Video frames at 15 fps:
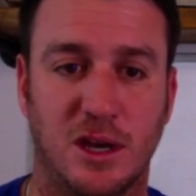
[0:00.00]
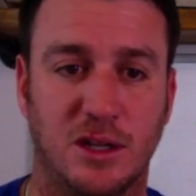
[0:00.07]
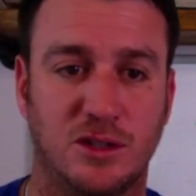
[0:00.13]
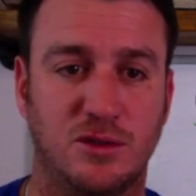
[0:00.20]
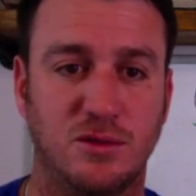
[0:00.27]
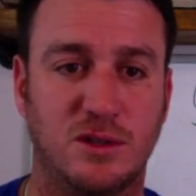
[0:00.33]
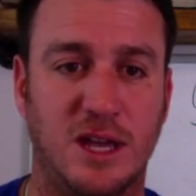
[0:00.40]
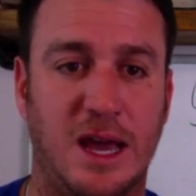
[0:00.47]

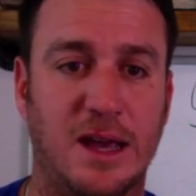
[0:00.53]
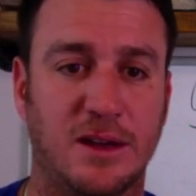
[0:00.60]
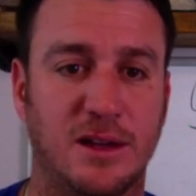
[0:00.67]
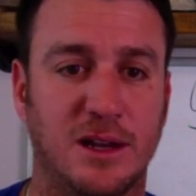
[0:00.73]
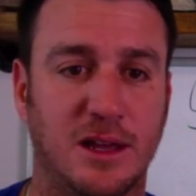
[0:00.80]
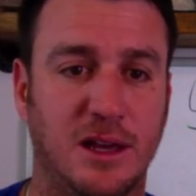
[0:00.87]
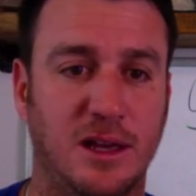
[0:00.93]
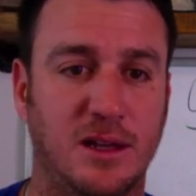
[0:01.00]
to
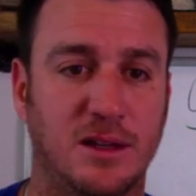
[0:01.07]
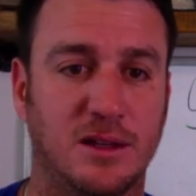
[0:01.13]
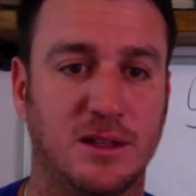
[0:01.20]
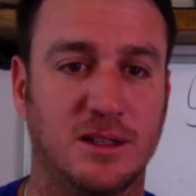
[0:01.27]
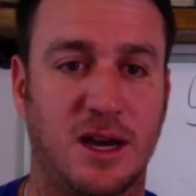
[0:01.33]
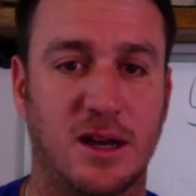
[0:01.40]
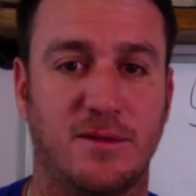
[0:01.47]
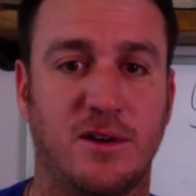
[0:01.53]
calculate
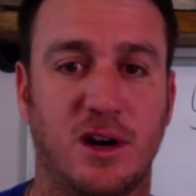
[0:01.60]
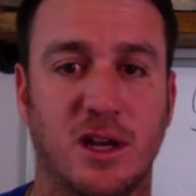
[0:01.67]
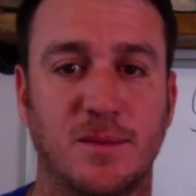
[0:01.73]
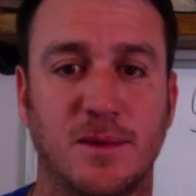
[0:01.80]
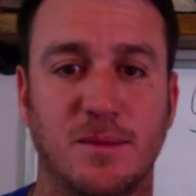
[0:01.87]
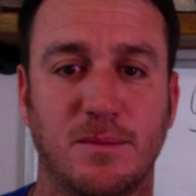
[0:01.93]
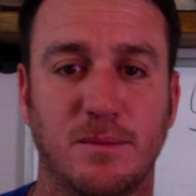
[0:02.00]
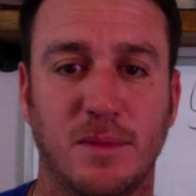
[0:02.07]
tidal
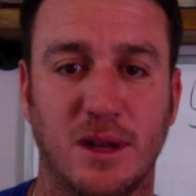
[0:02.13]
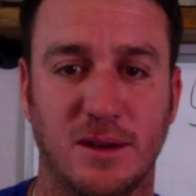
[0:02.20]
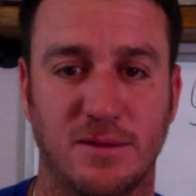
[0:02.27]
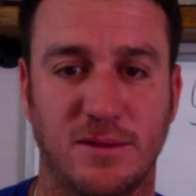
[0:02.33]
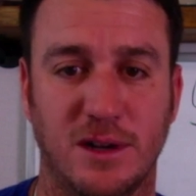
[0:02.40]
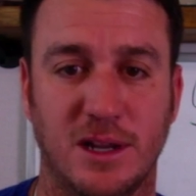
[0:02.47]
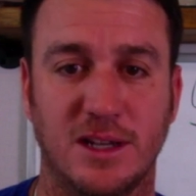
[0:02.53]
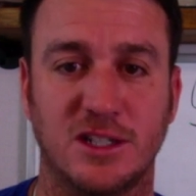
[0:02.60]
volume and minute
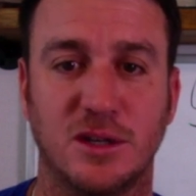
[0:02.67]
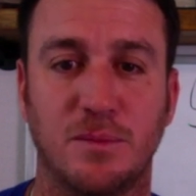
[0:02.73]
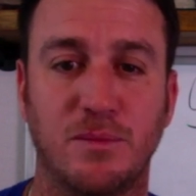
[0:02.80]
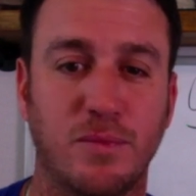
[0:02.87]
ventilation.